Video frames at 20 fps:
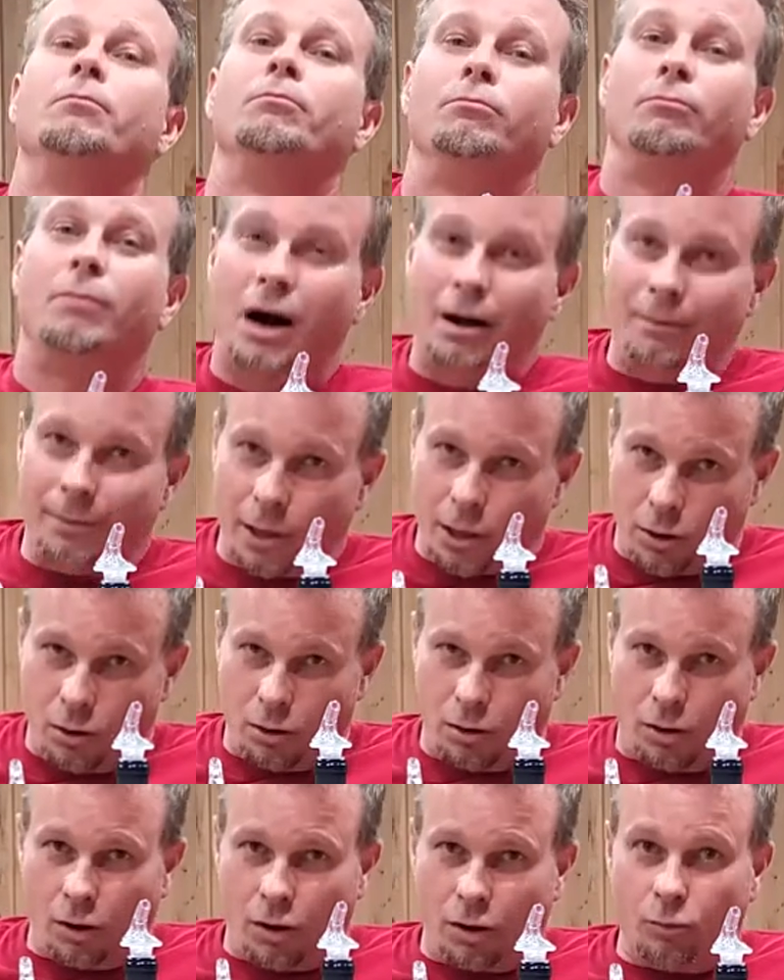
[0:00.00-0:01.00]
Mama
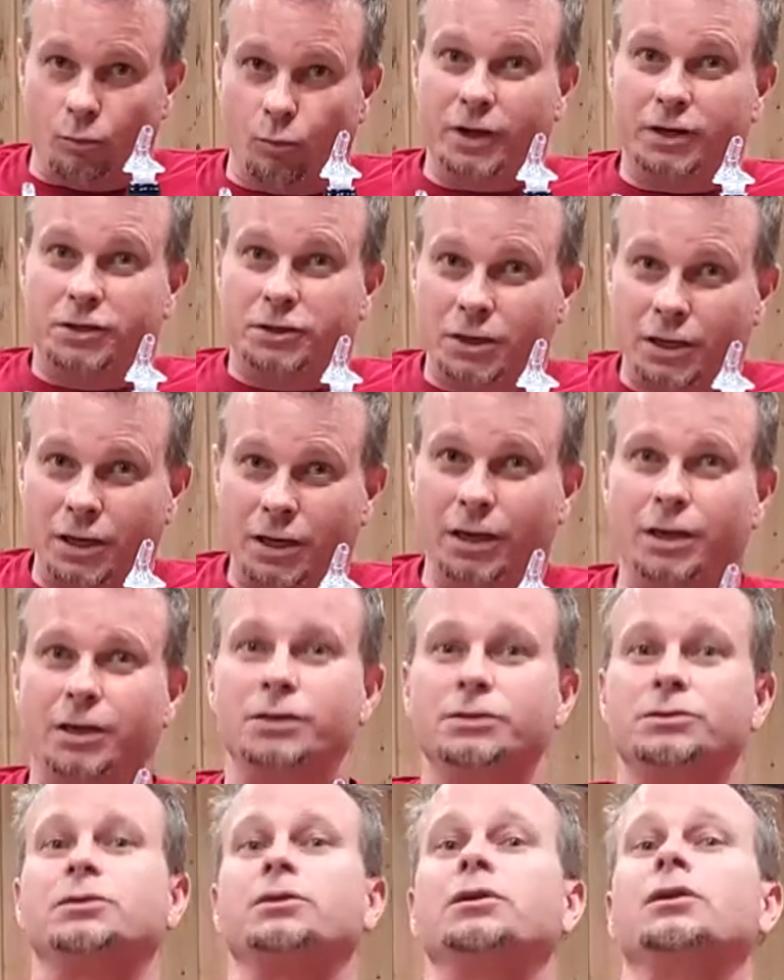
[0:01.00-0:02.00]
Carr, which
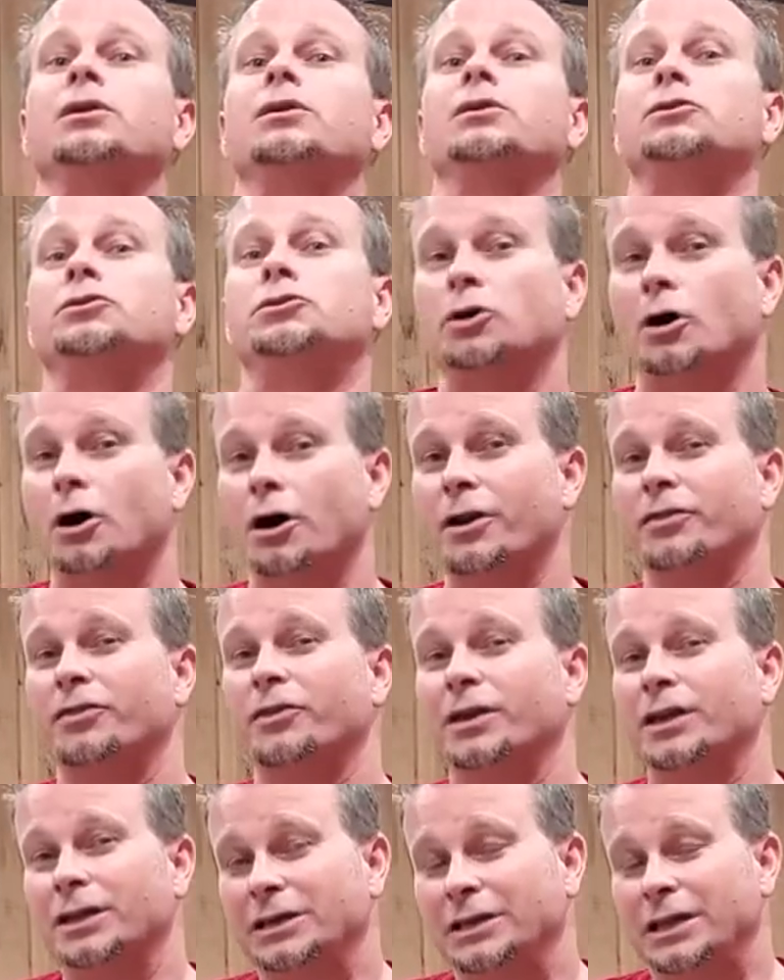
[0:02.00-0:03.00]
is
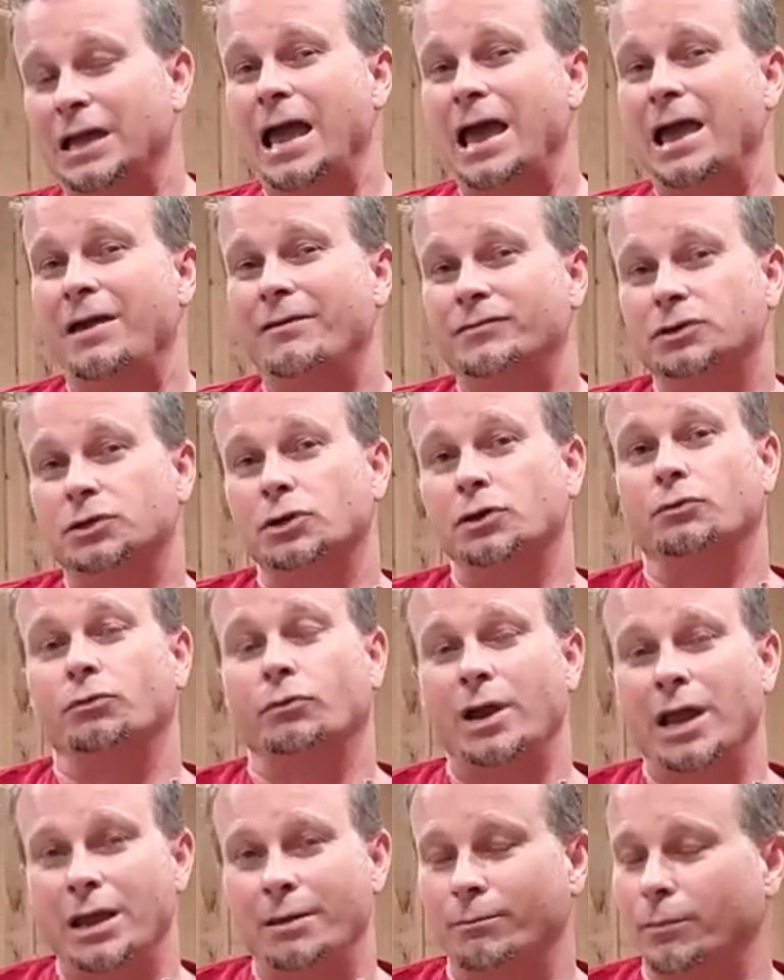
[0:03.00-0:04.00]
Jonathan and Dave's
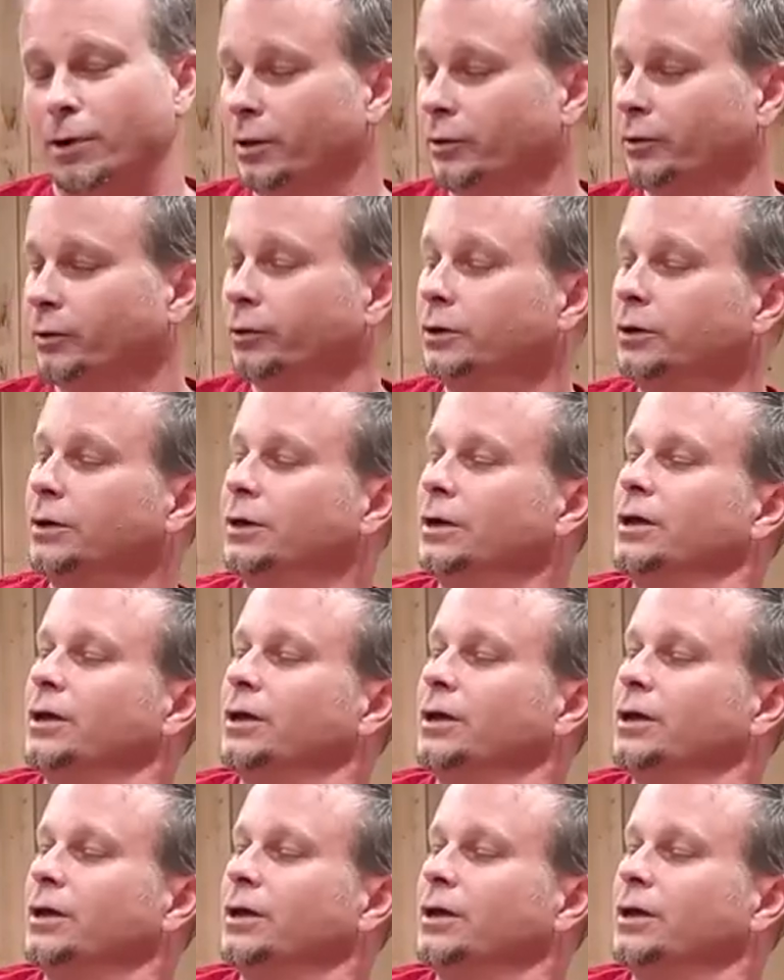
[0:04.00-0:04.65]
grandmother.